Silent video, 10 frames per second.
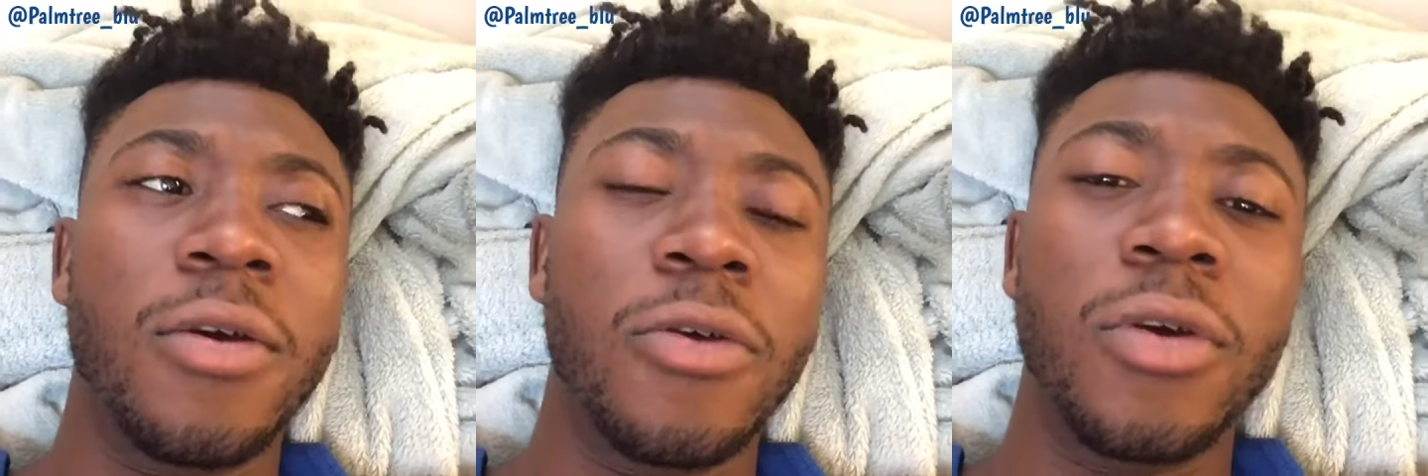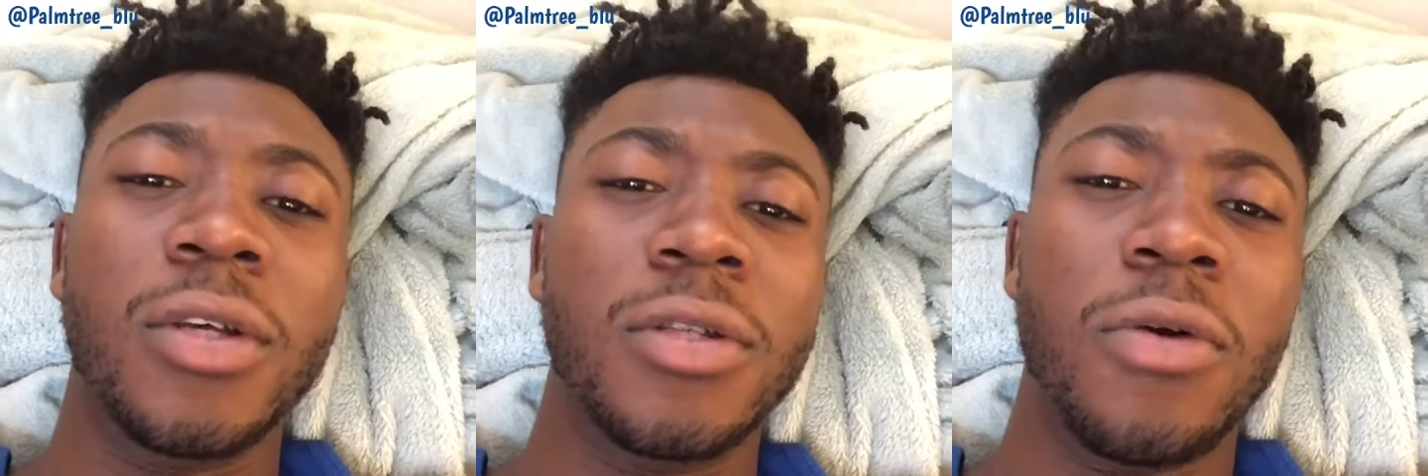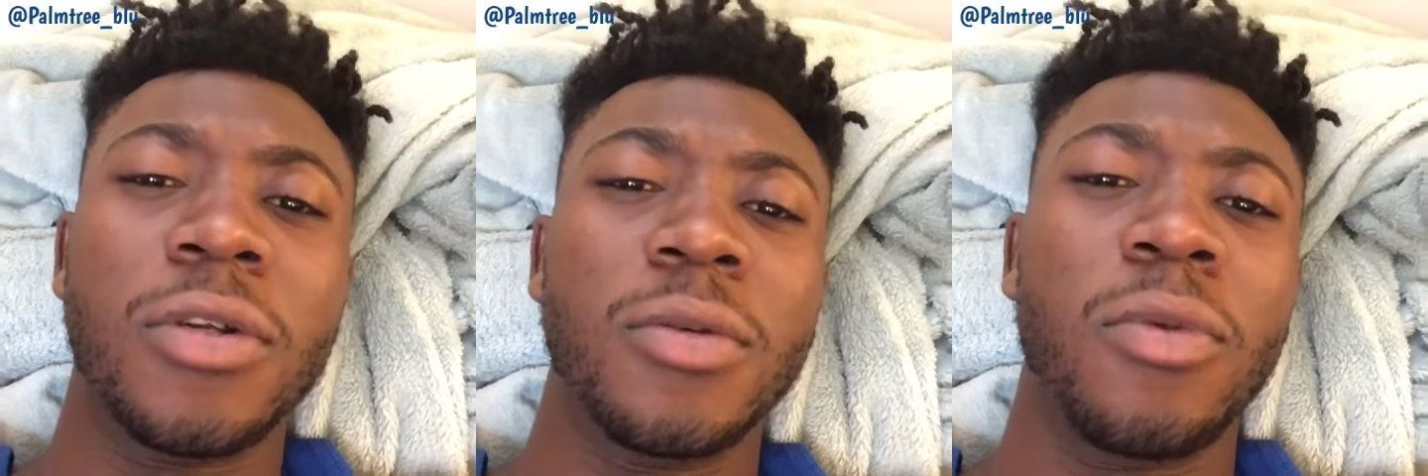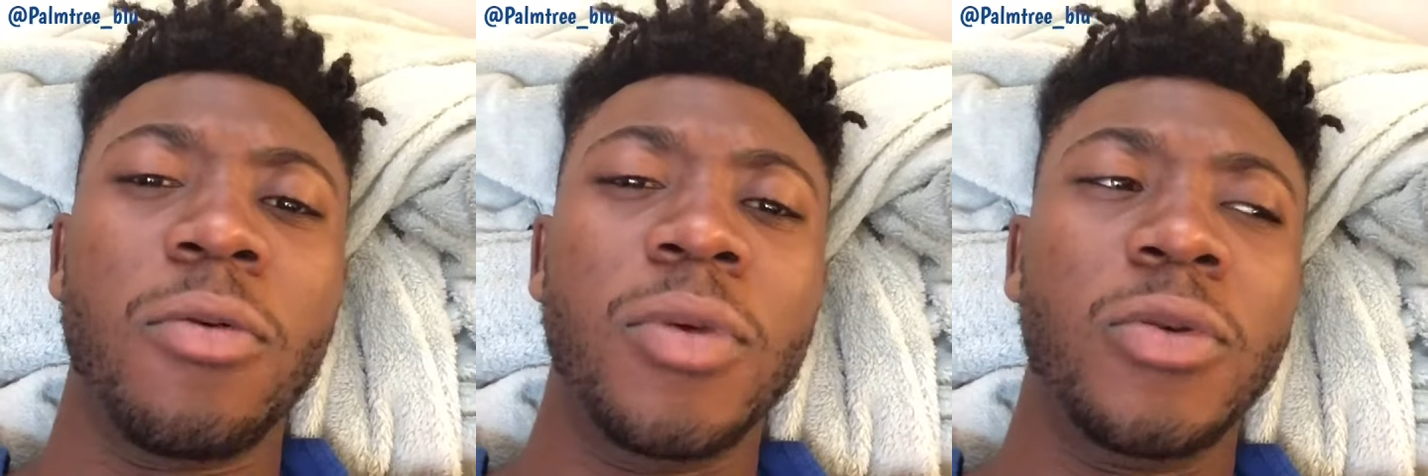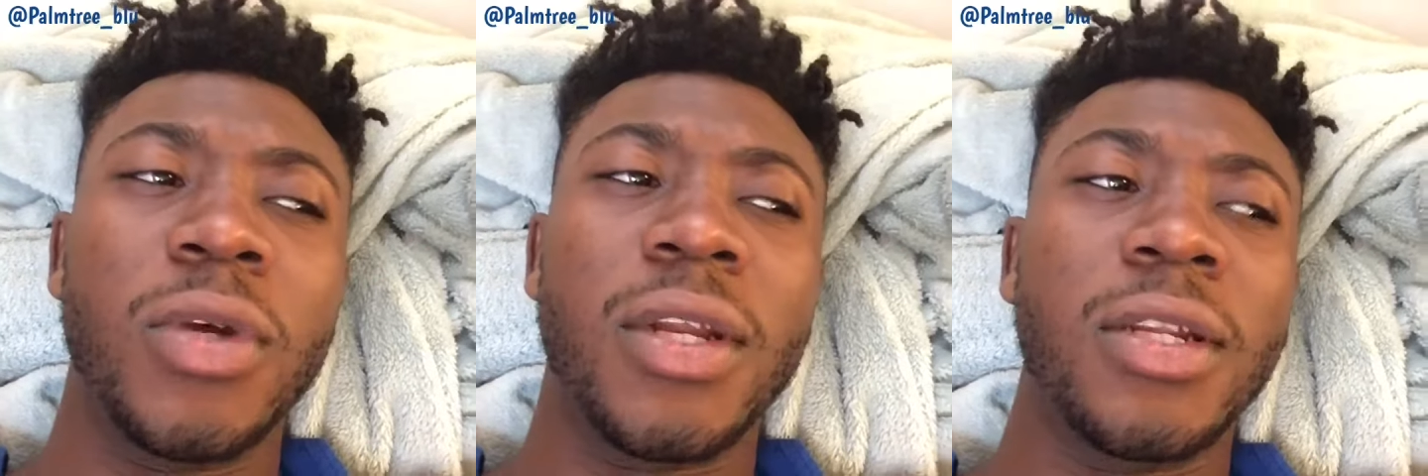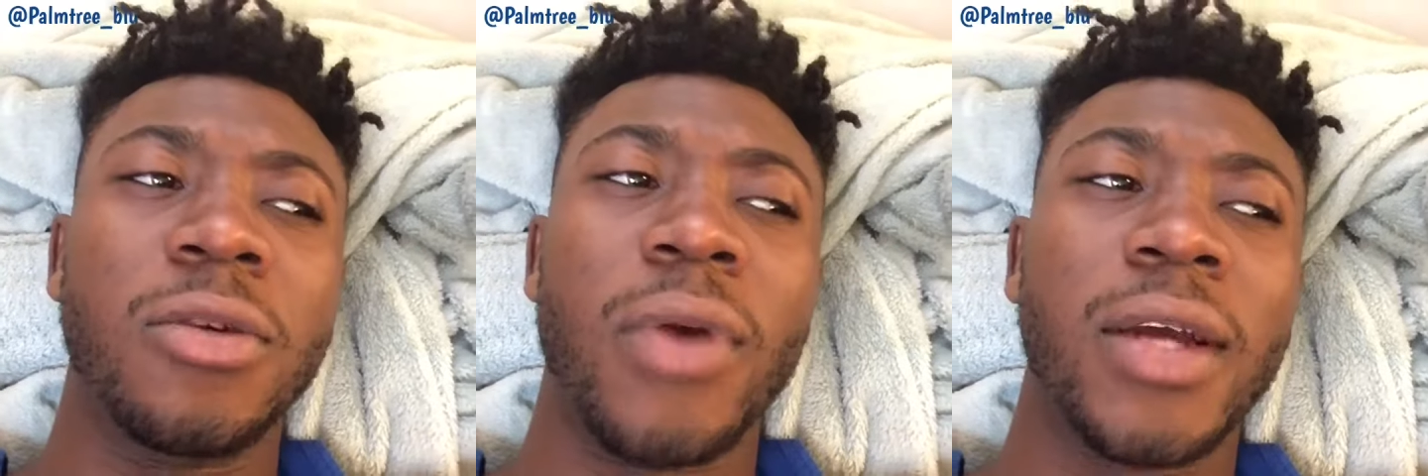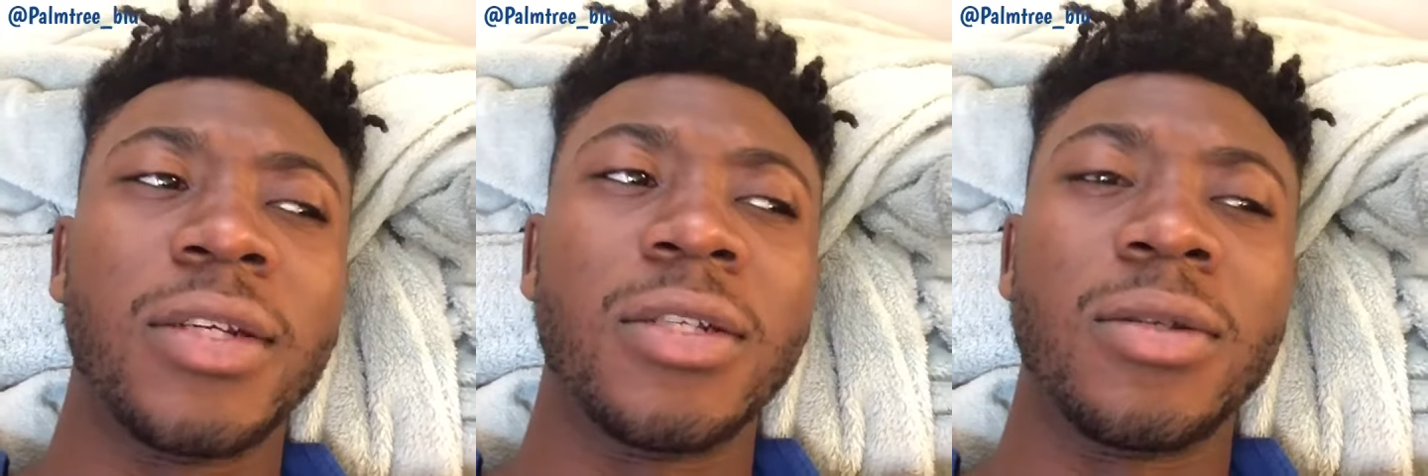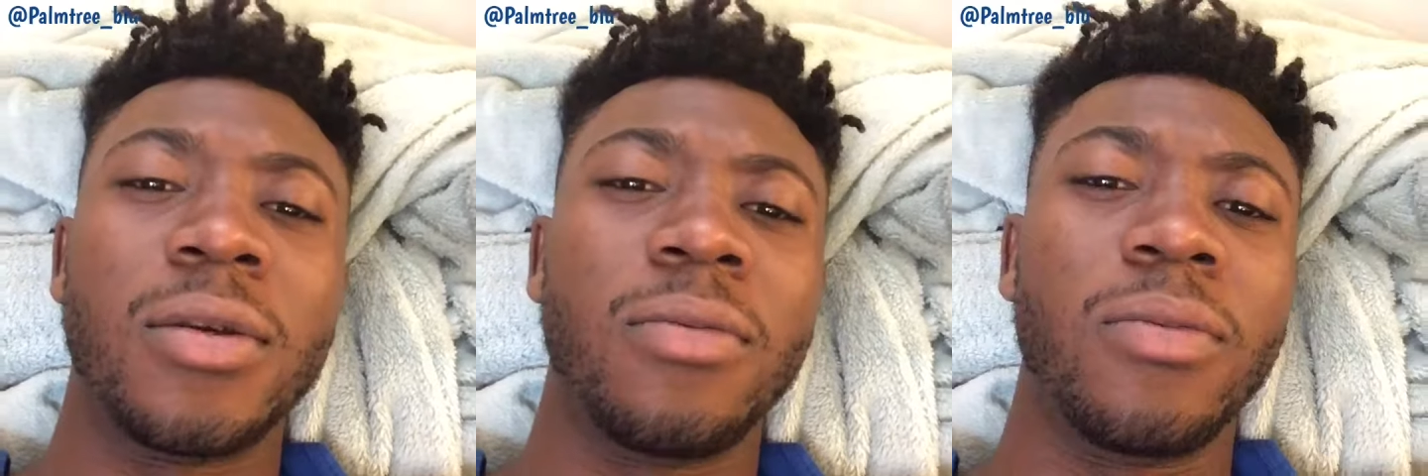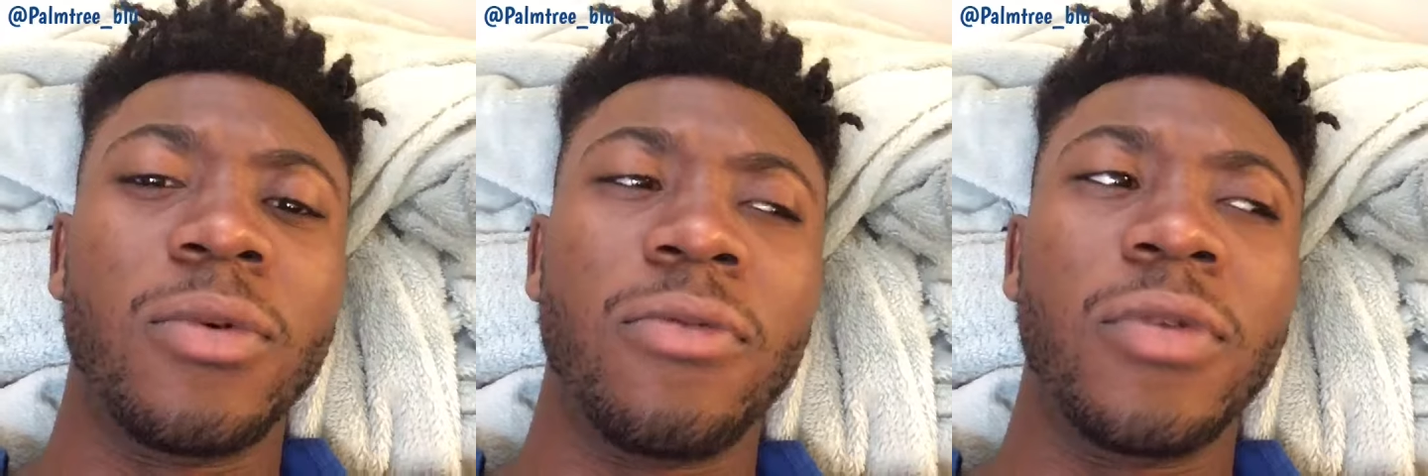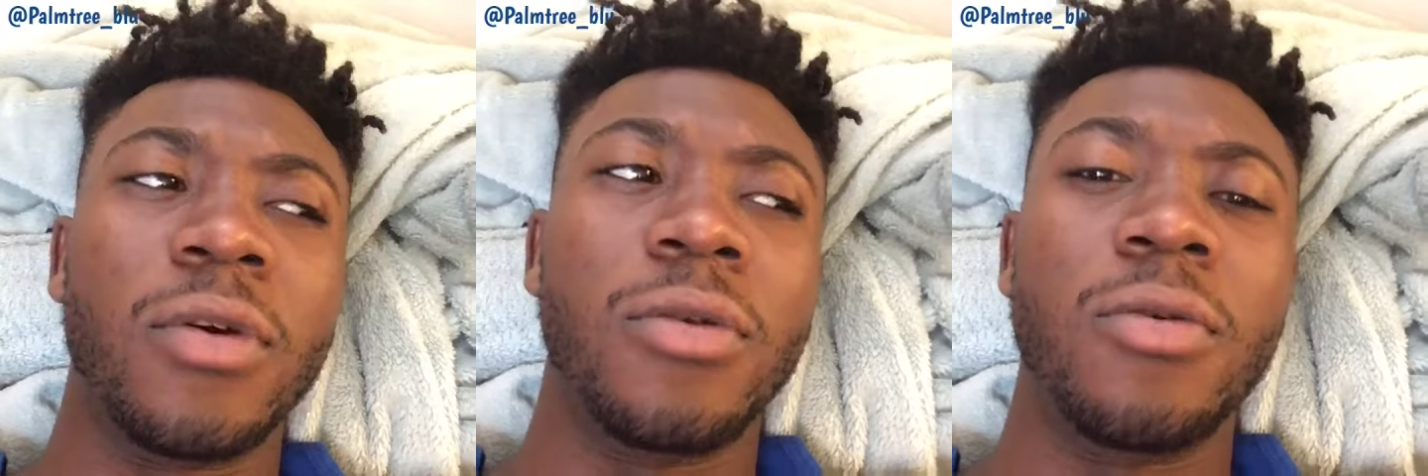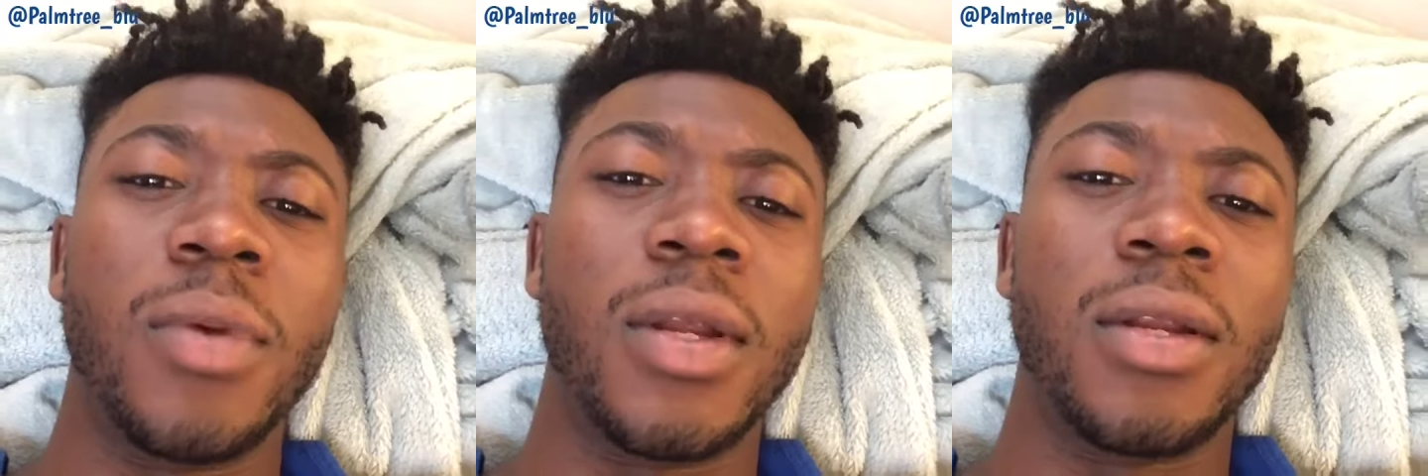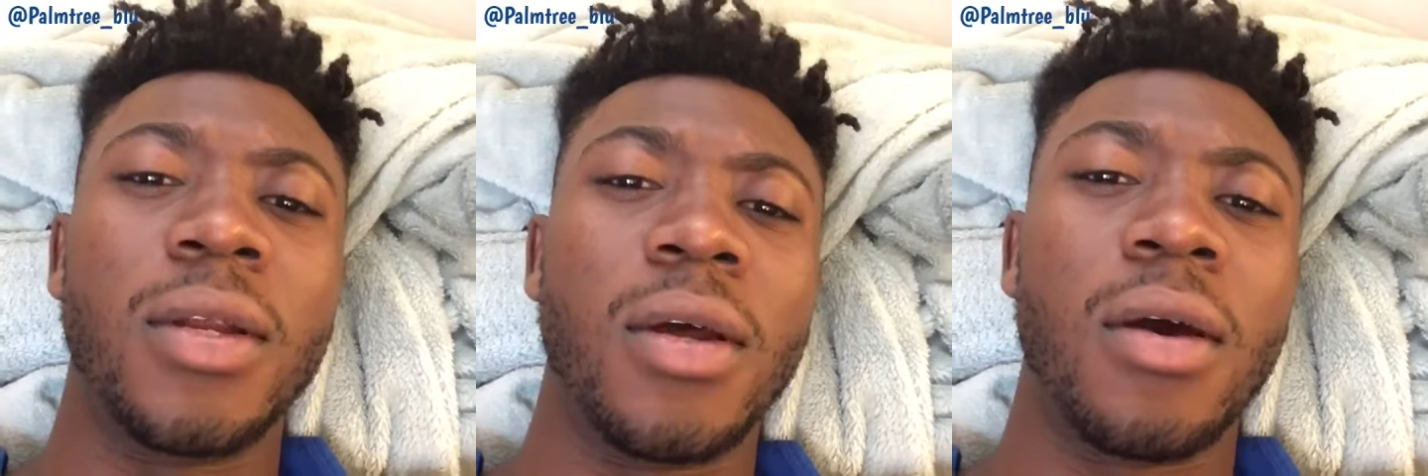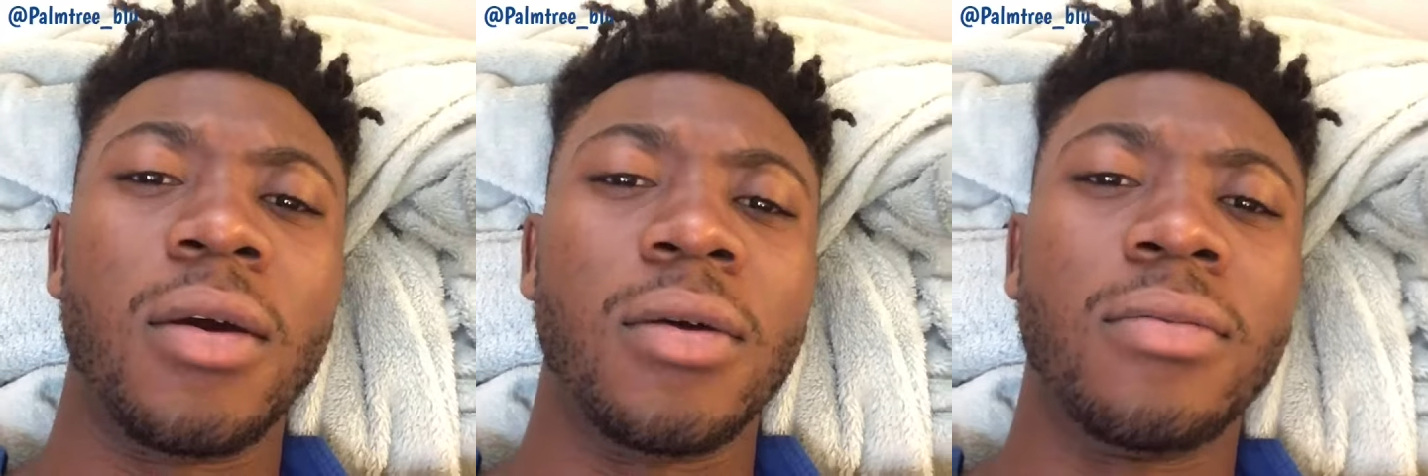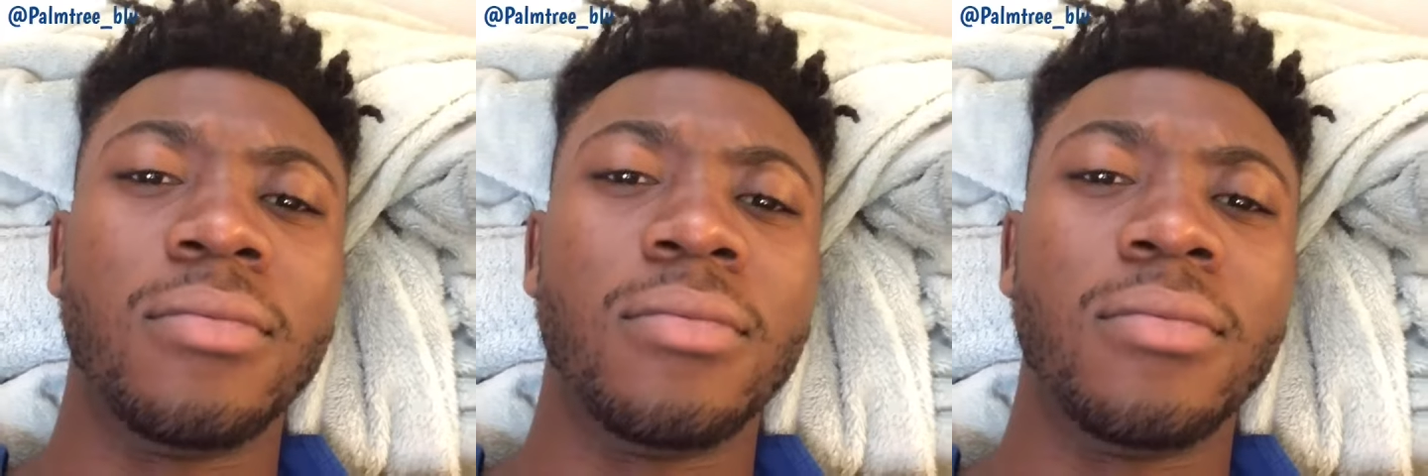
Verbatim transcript: It's is noticeable between the interactions of the human and the dog.